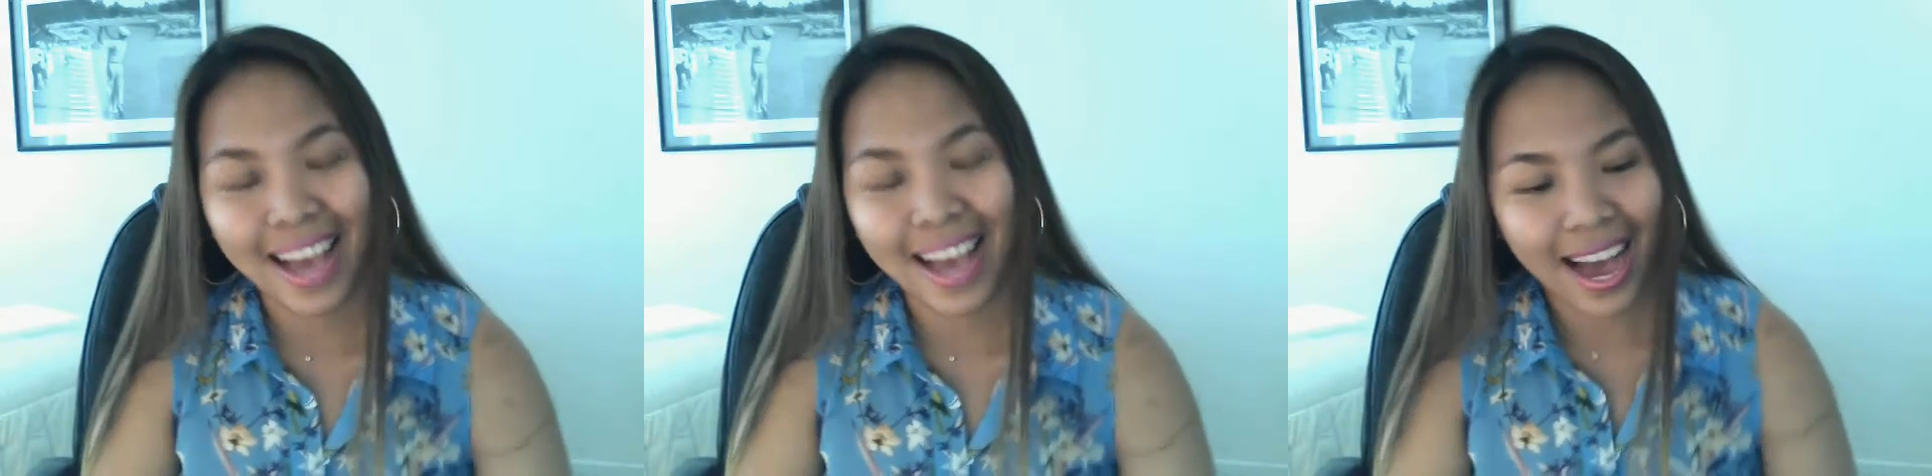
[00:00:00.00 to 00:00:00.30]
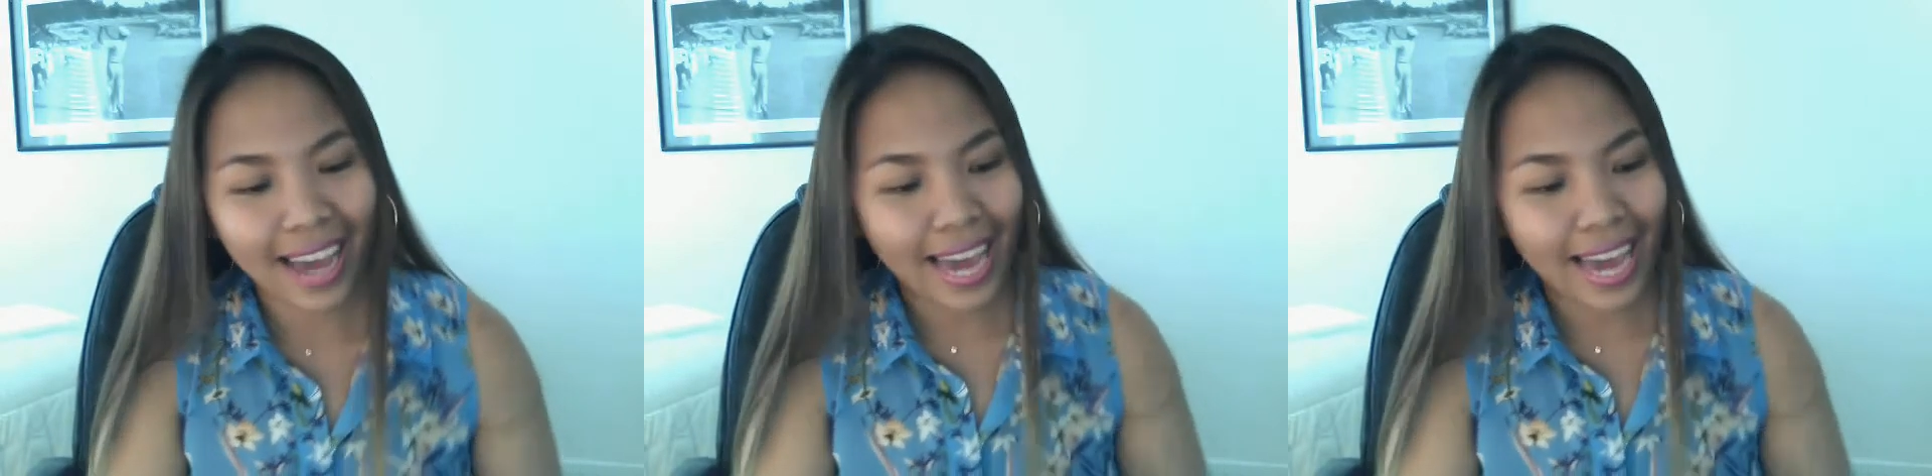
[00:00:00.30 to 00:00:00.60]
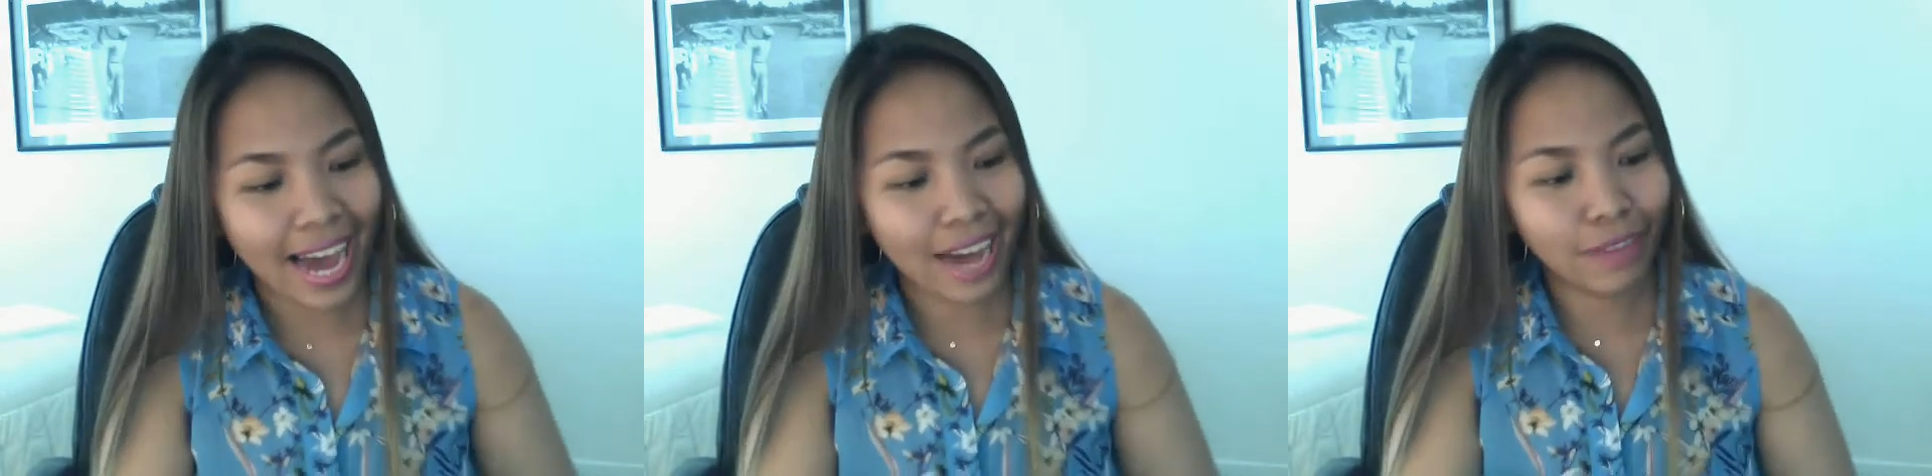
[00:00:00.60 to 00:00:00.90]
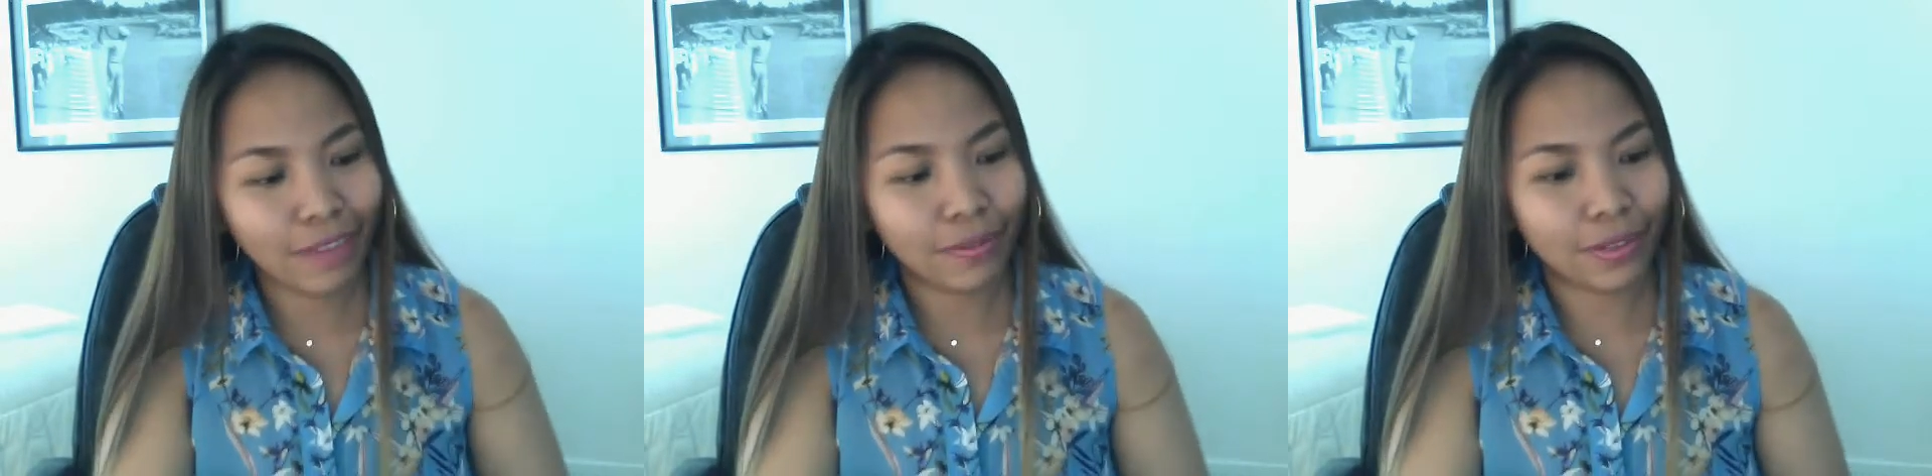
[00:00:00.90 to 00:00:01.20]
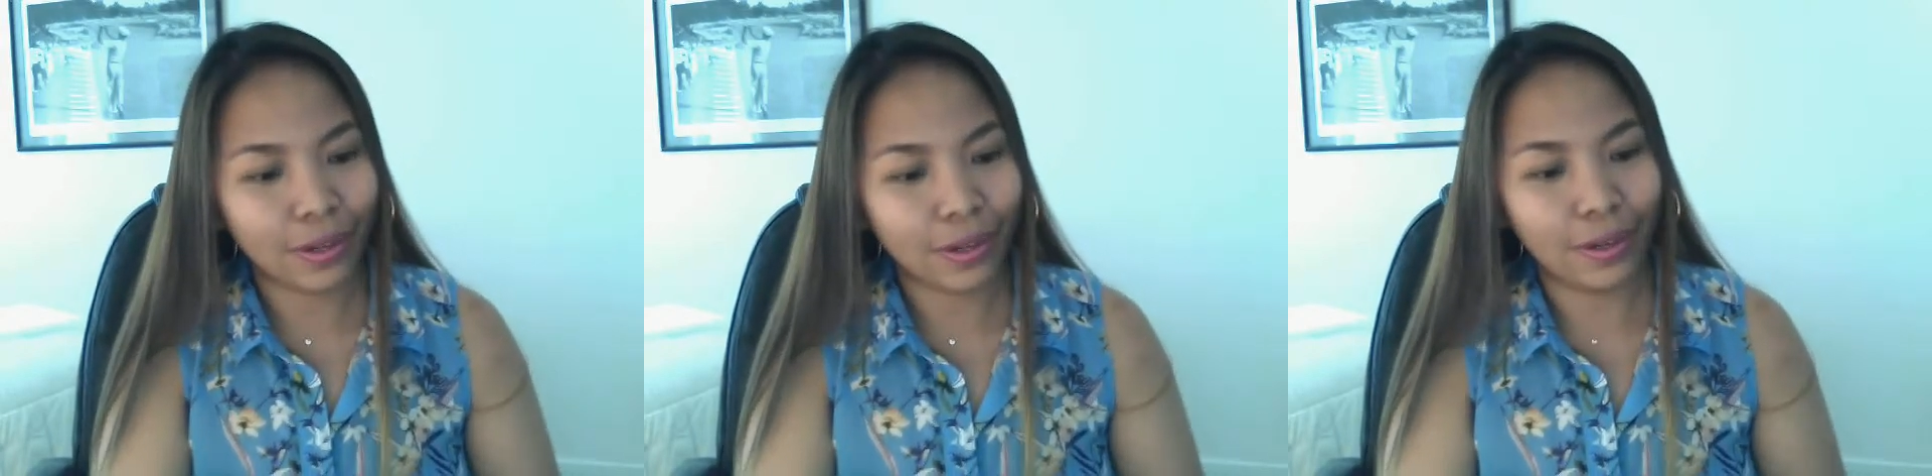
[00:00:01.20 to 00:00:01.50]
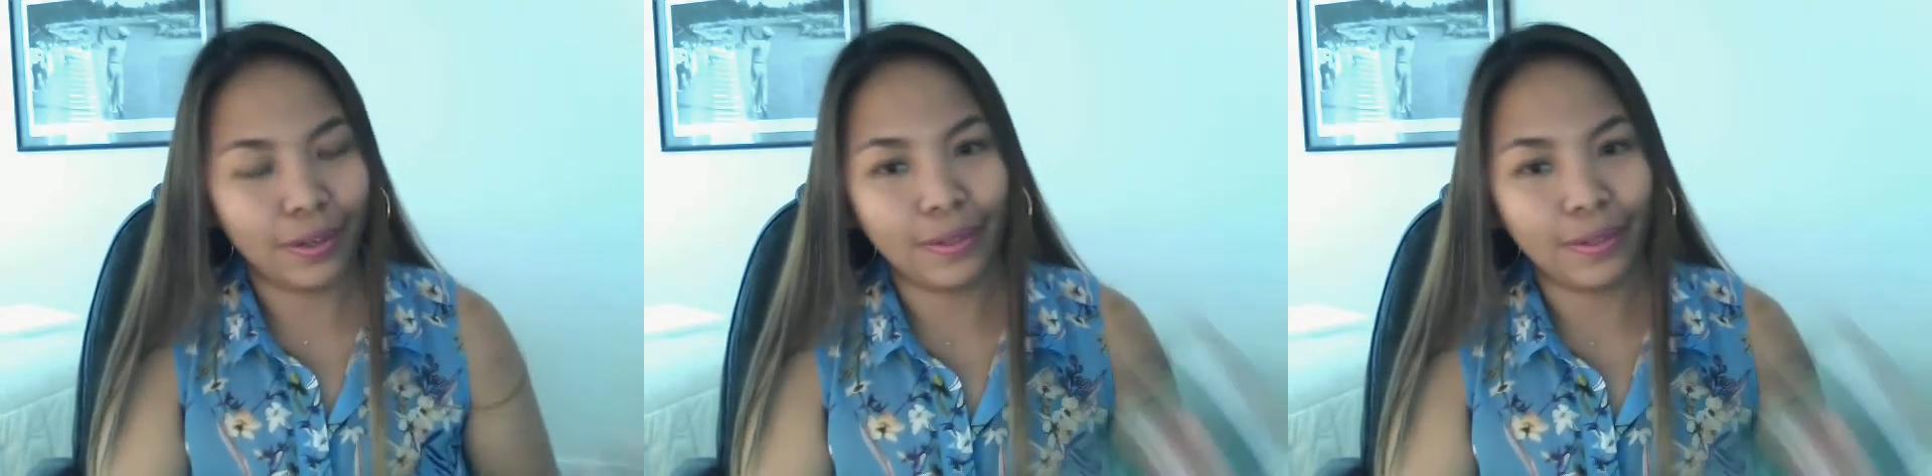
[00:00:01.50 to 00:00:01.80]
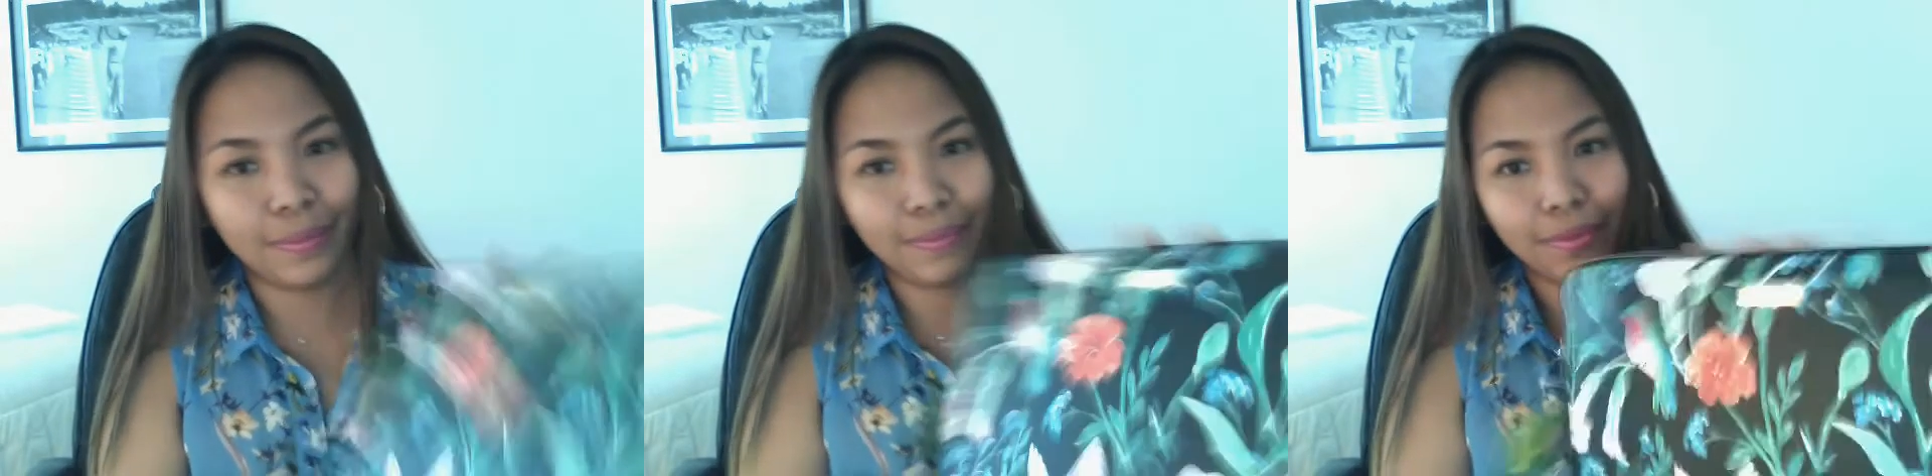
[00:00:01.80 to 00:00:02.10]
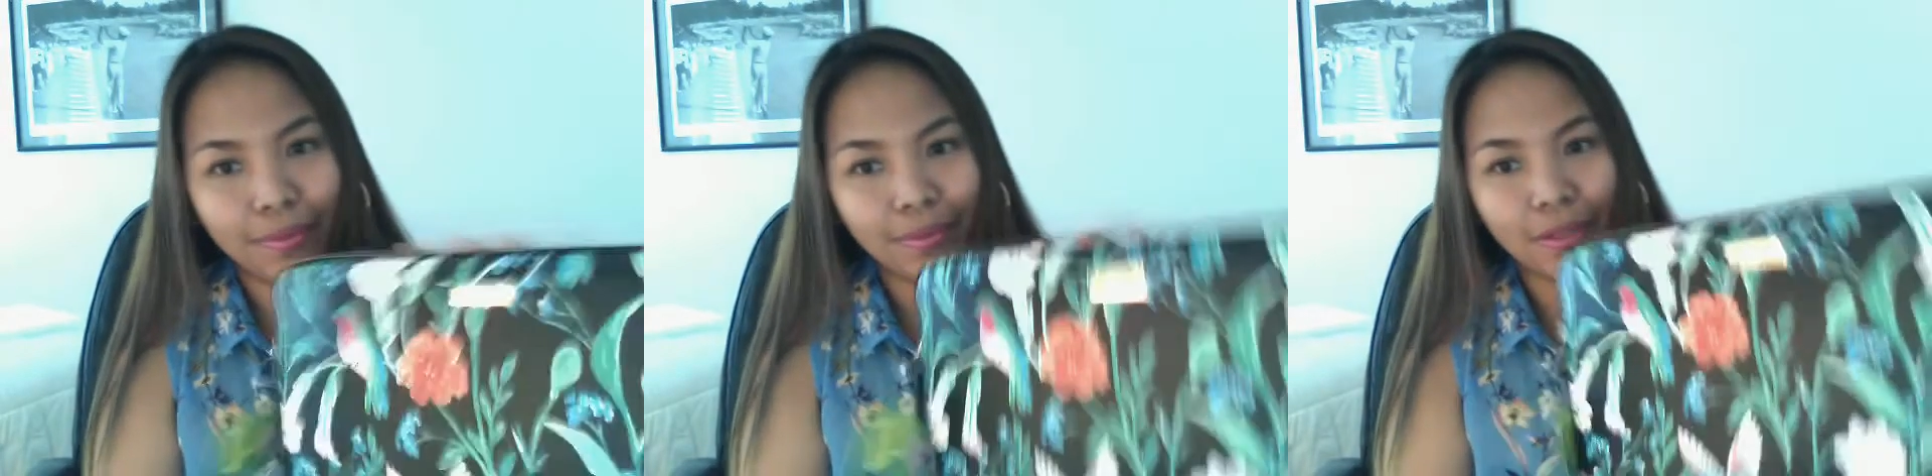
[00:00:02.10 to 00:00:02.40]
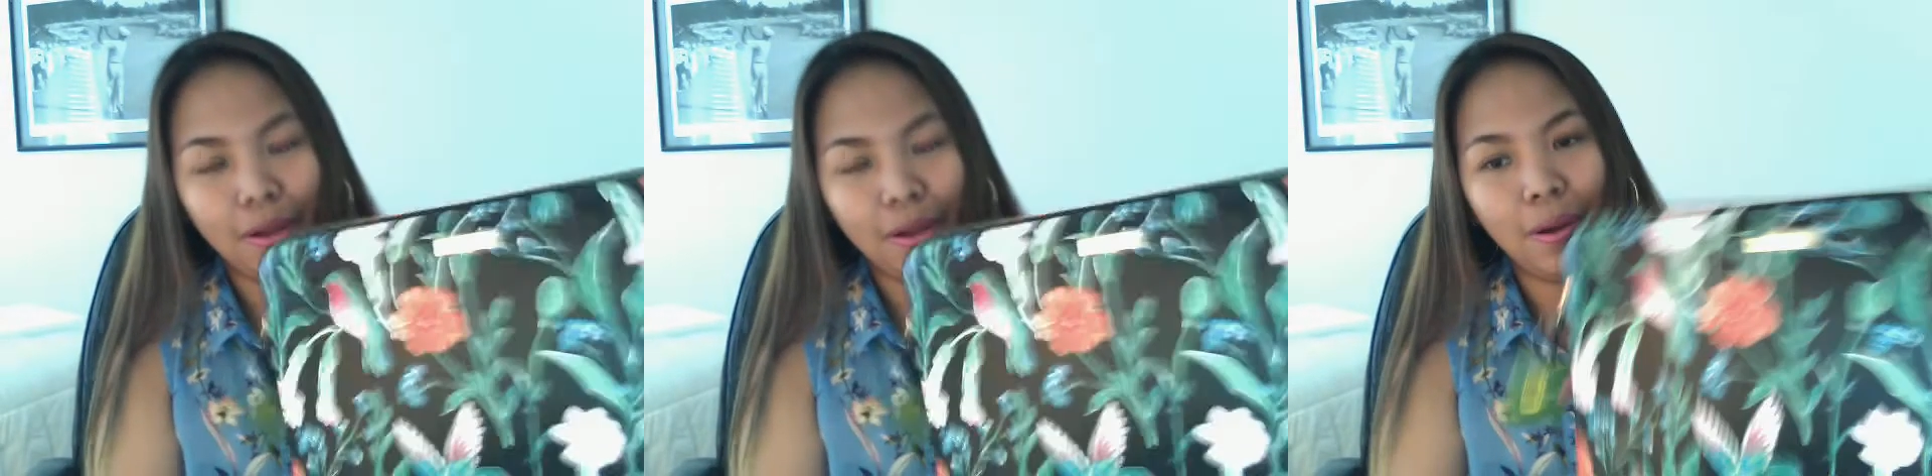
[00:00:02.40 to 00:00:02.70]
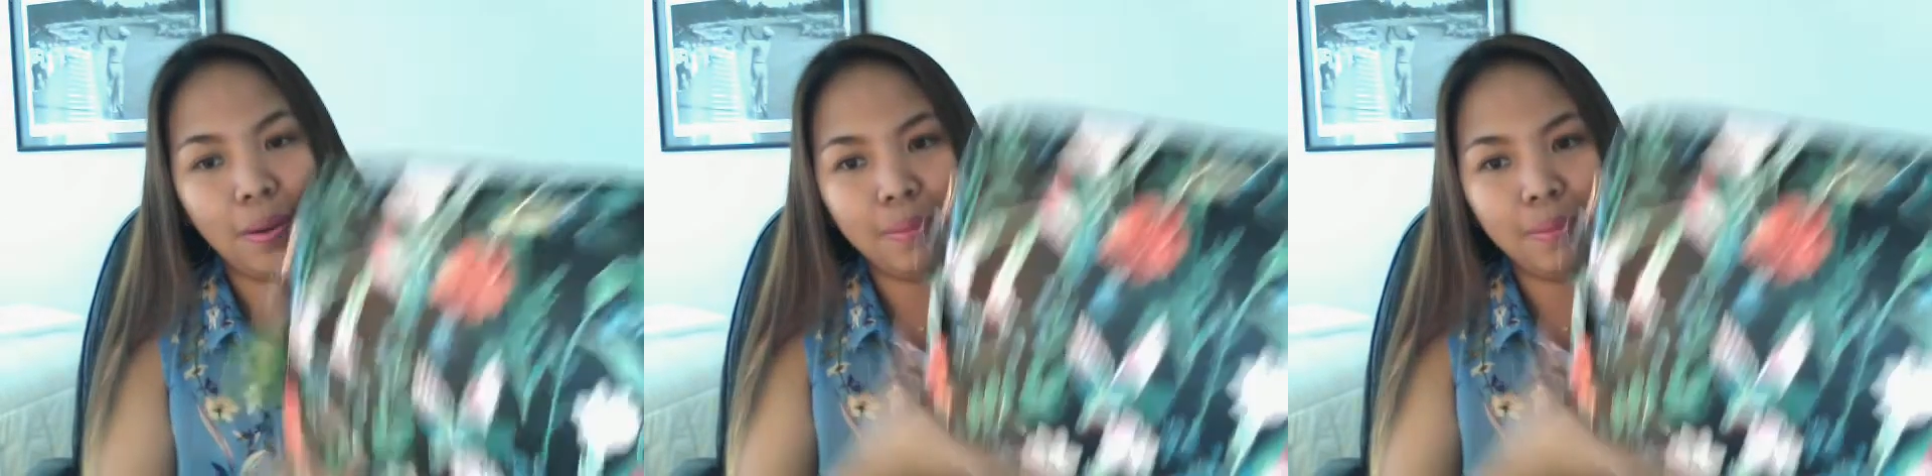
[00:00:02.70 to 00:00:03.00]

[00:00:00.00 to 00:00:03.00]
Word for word: I have the um,